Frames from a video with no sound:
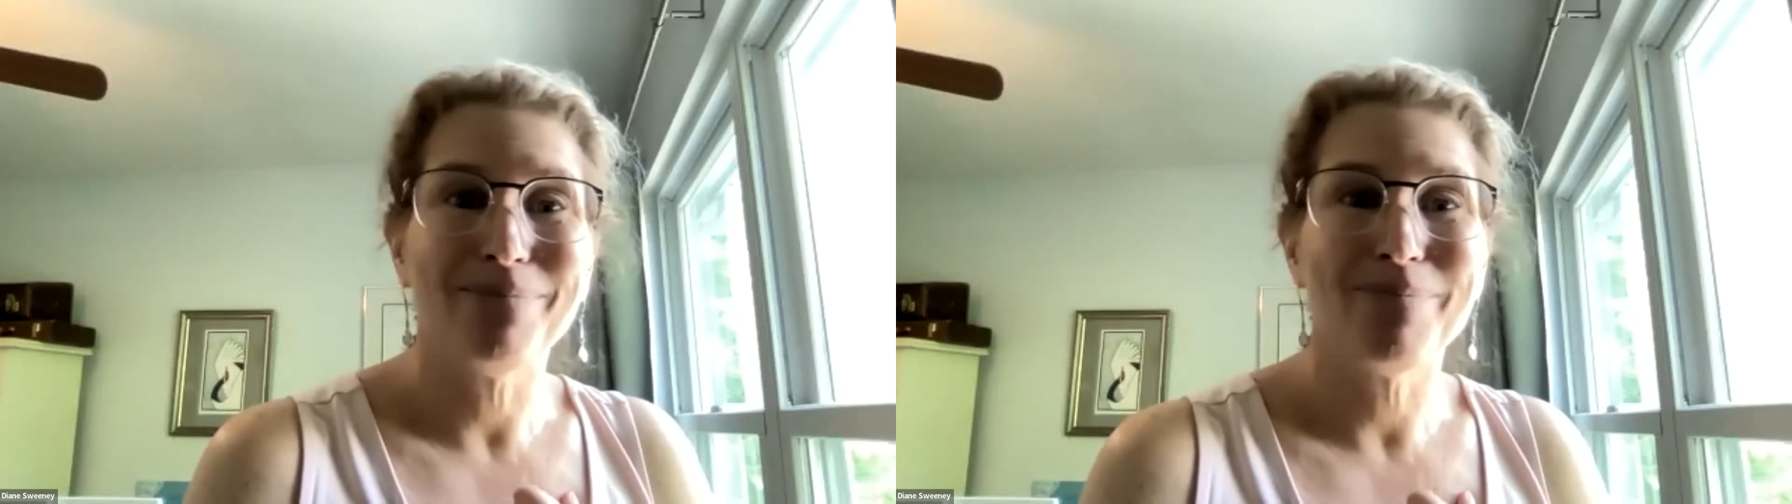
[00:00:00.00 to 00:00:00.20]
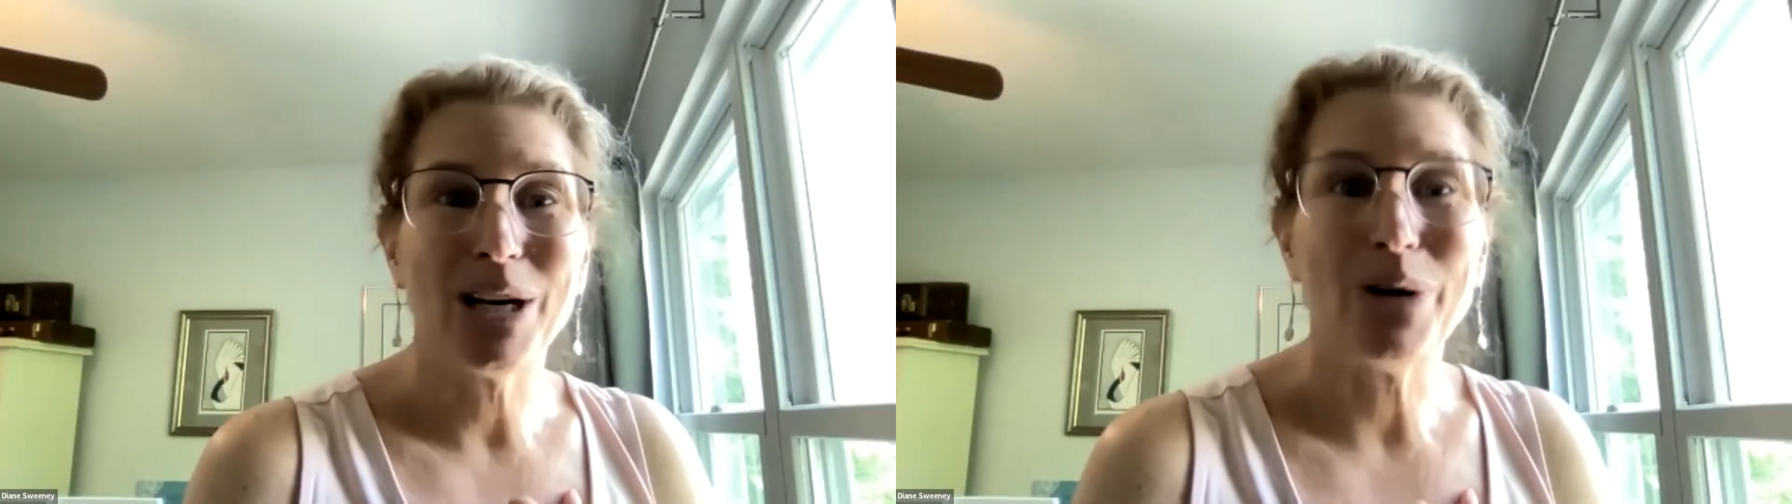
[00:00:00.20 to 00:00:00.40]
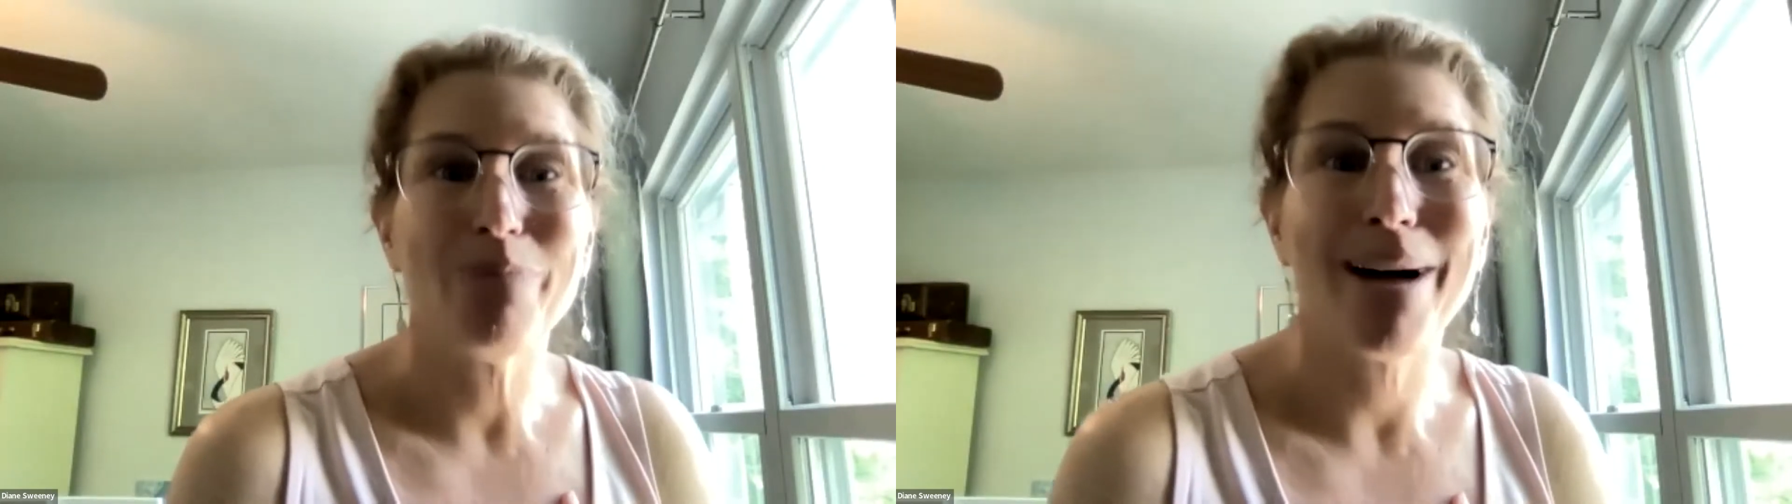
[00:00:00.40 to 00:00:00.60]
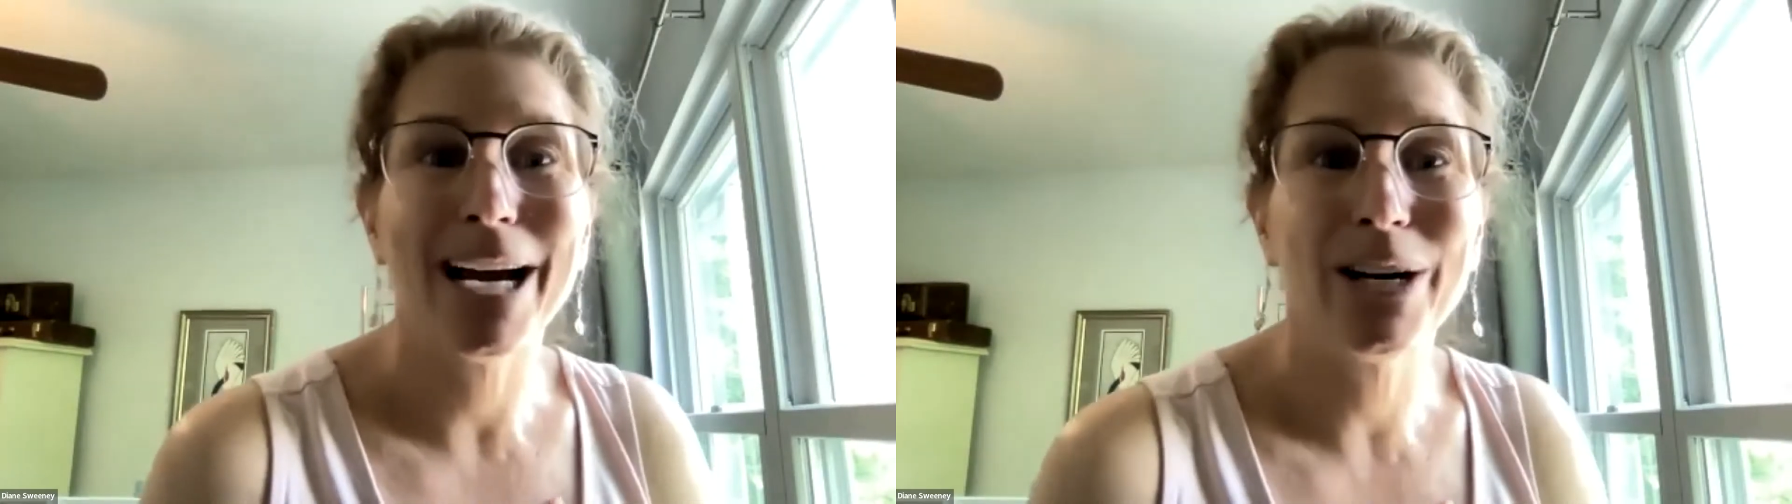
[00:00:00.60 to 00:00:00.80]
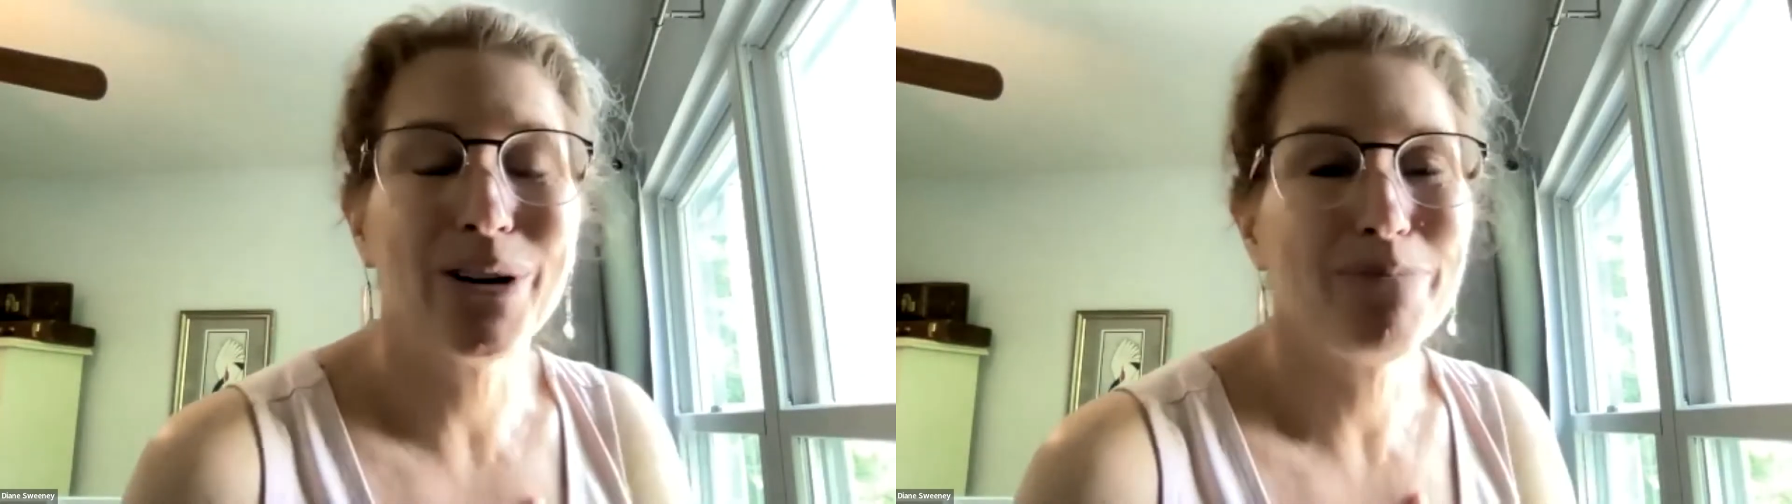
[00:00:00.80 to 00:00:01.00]

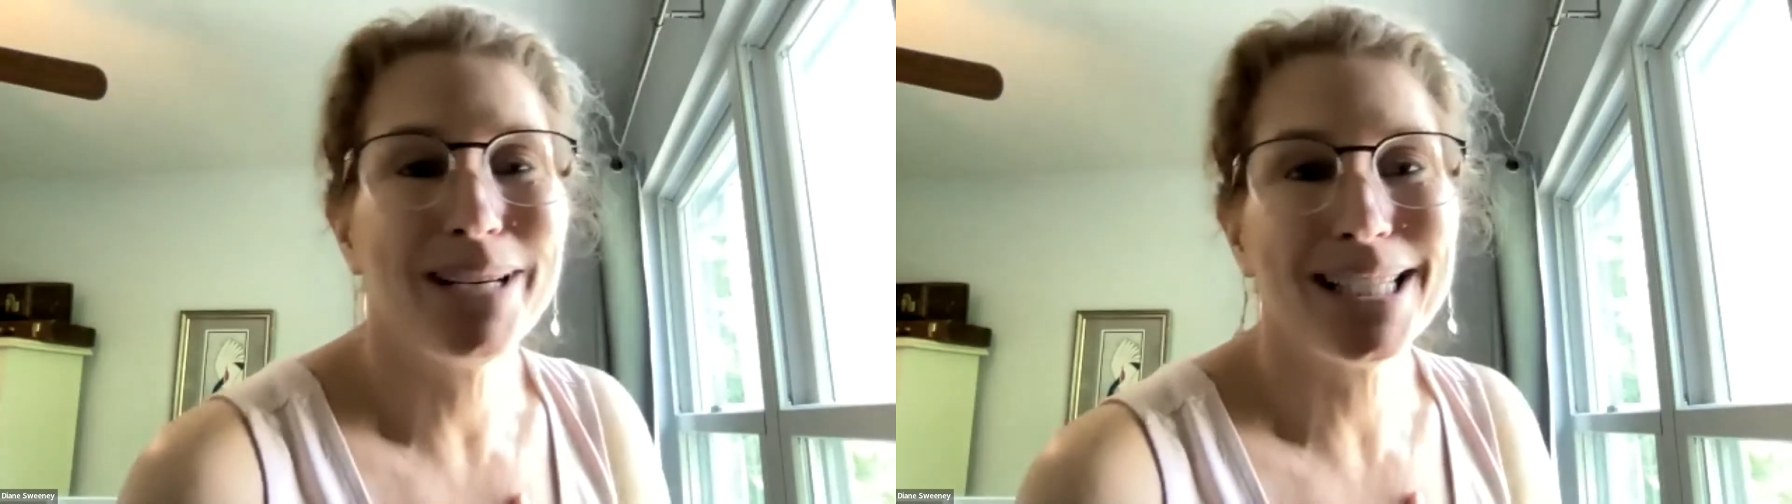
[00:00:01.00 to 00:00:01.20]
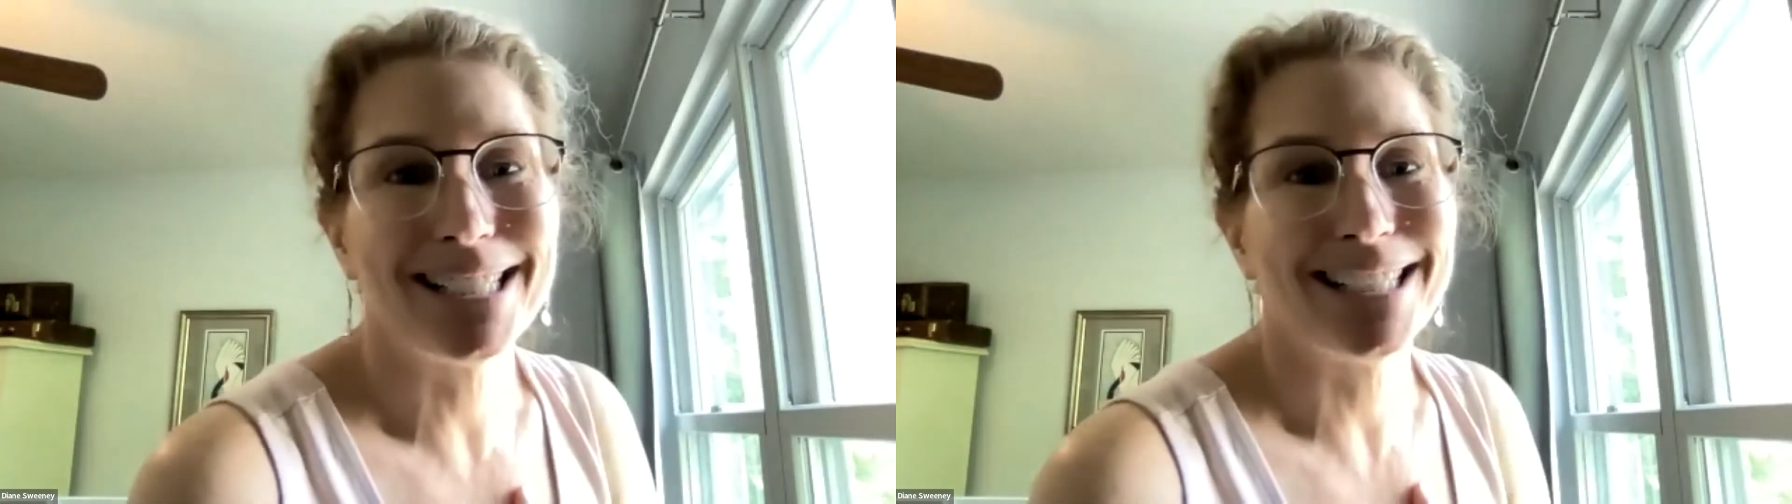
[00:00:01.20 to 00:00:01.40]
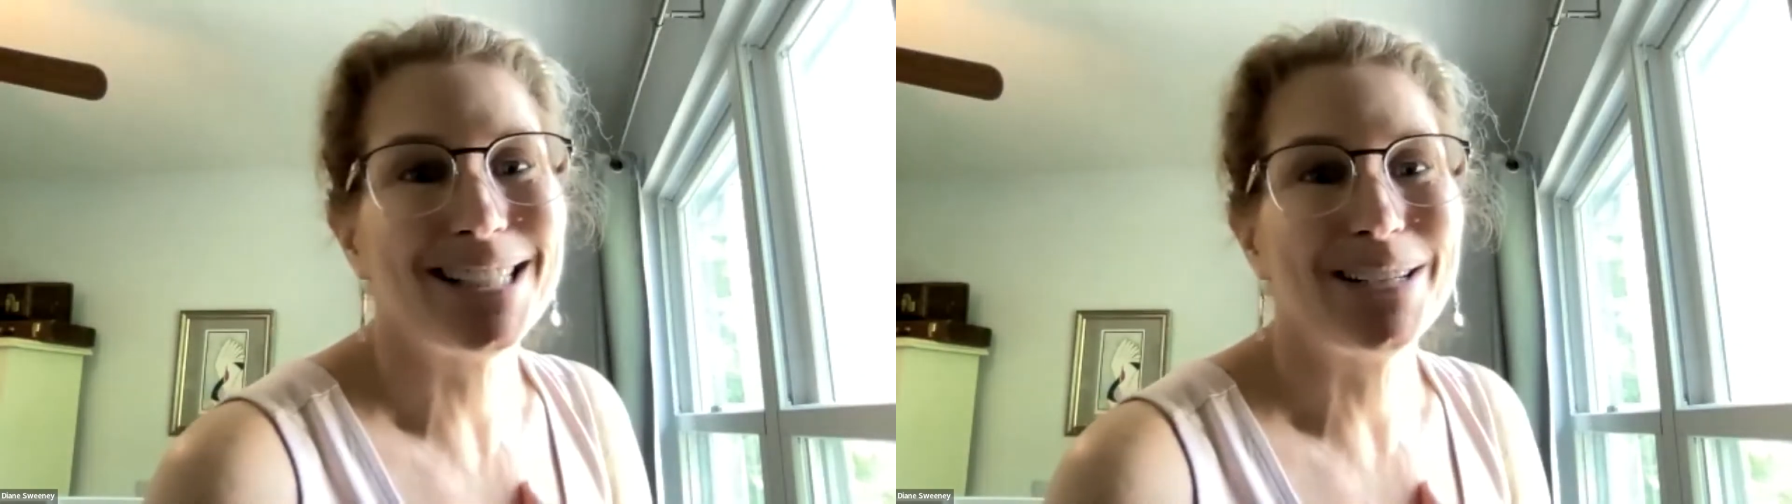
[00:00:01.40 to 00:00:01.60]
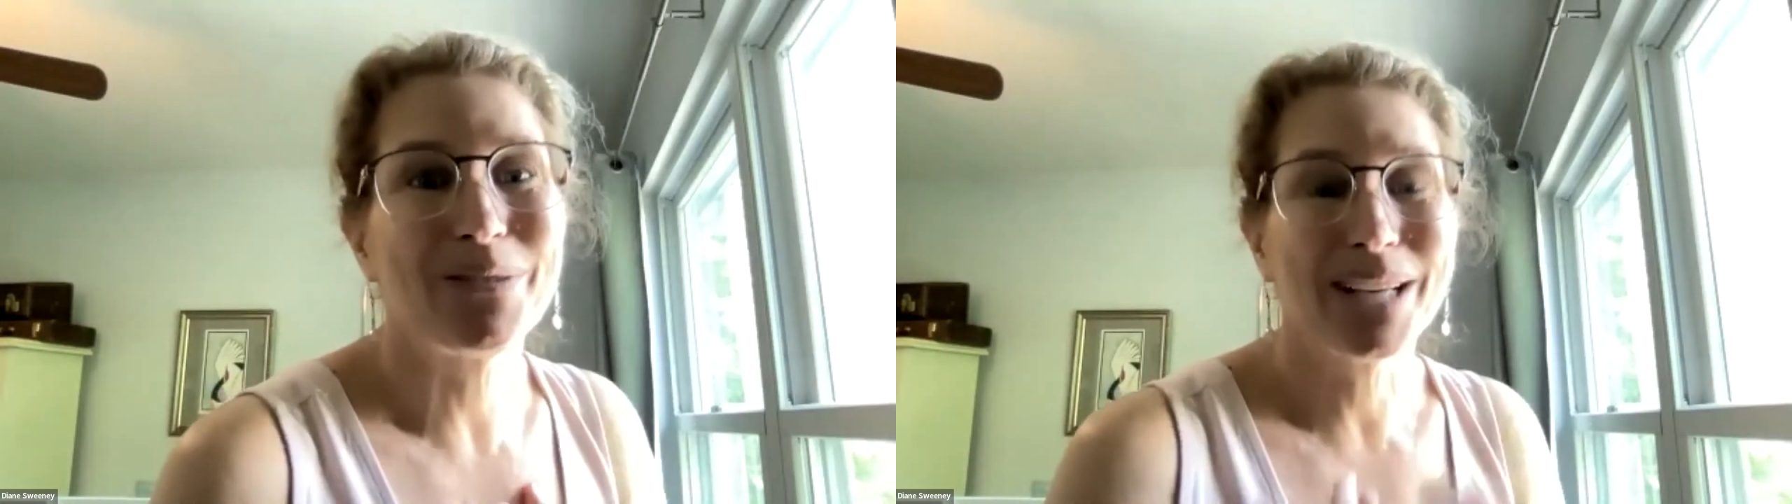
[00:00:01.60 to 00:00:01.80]
minor in business and